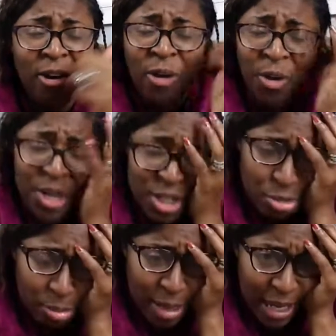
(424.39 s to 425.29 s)
Oh, could
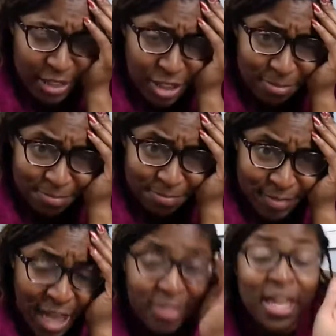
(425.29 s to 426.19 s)
you imagine?
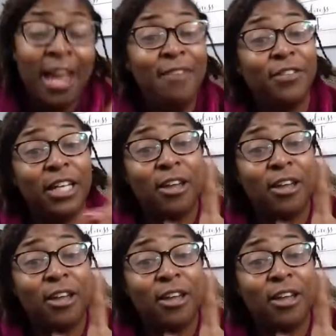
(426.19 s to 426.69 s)
And thankfully,